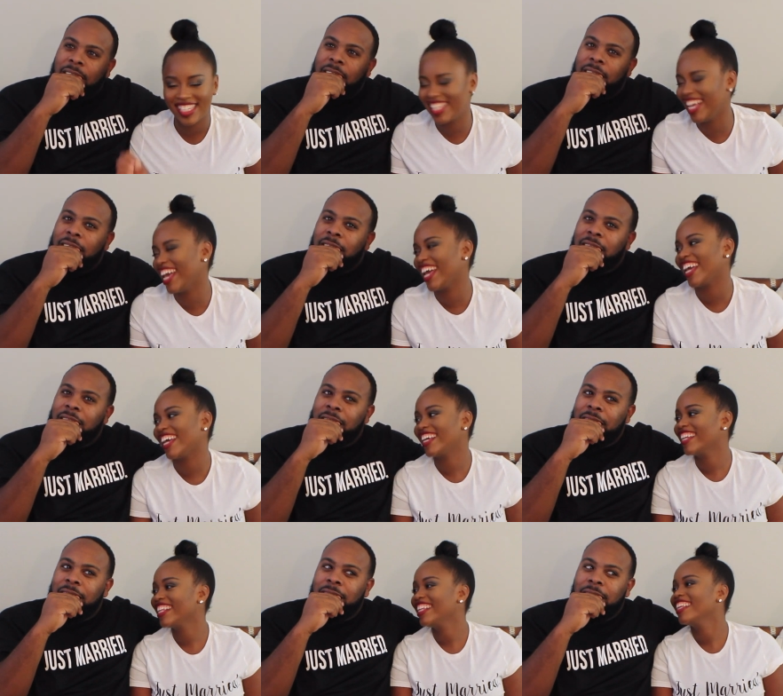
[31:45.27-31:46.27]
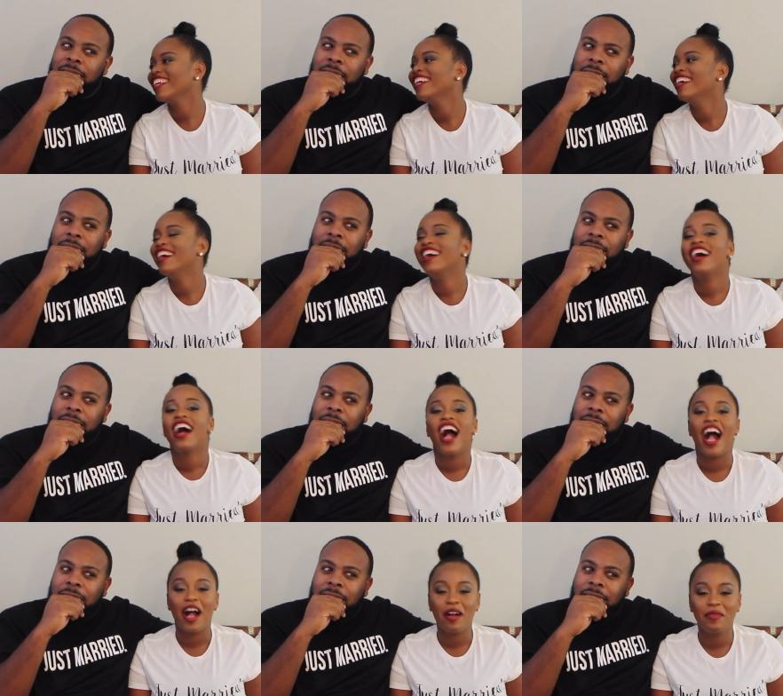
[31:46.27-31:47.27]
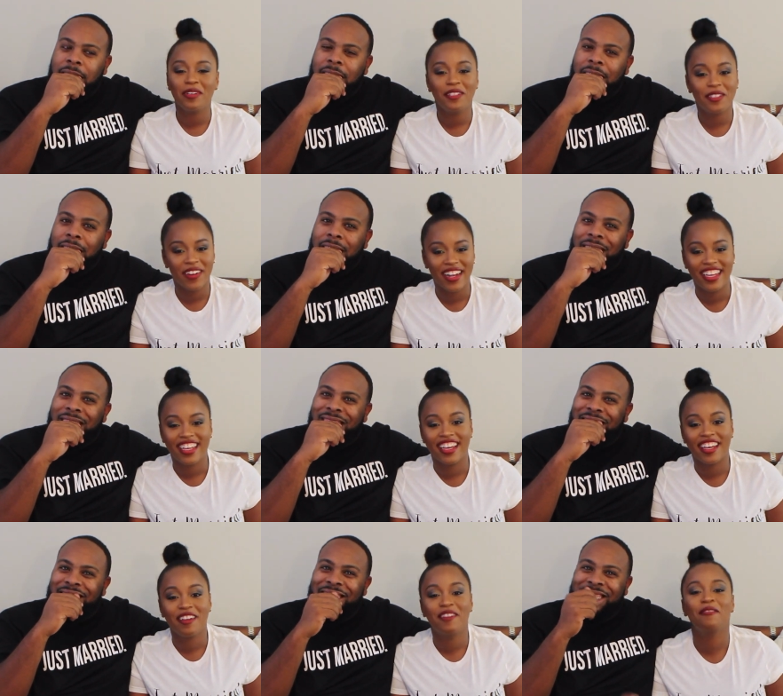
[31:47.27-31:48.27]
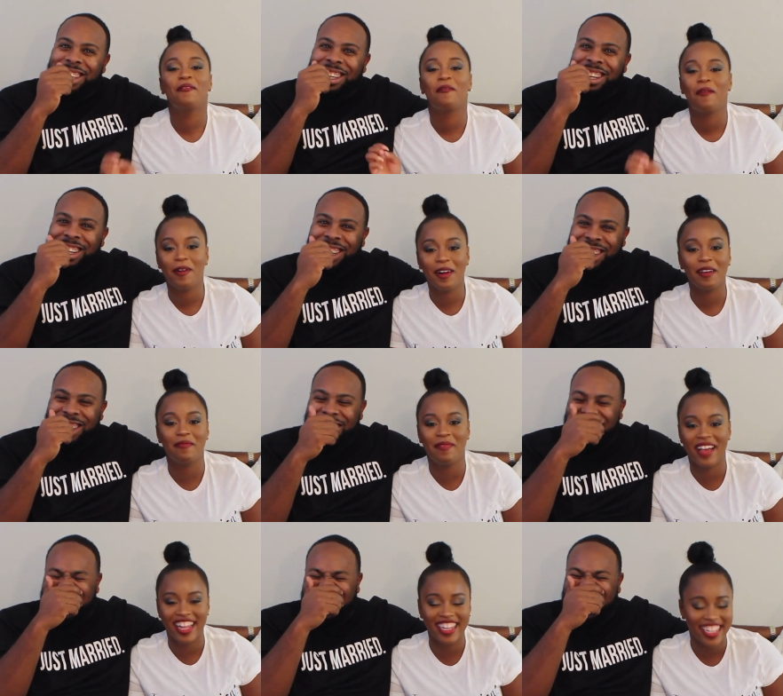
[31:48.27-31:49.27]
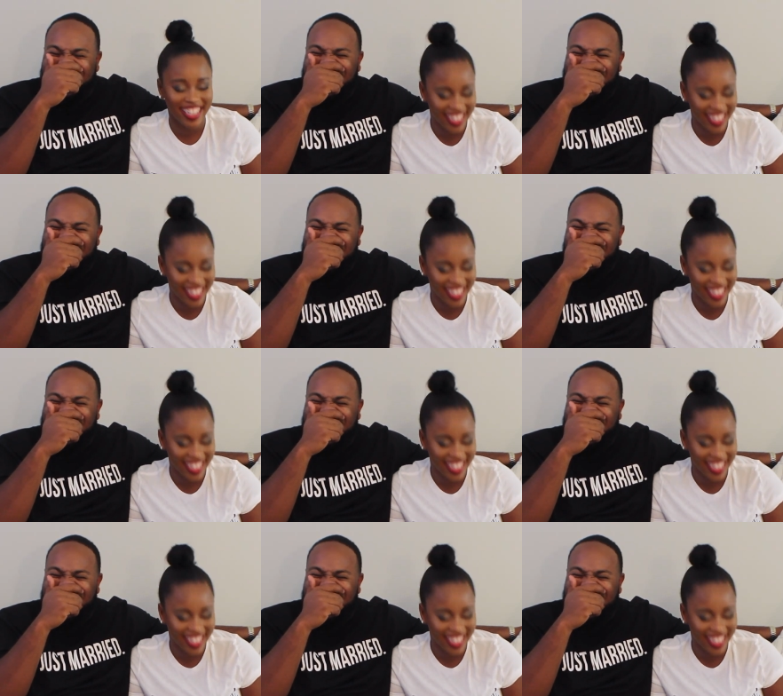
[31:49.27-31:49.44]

Speaker 1: said, "I've been drinking watermelon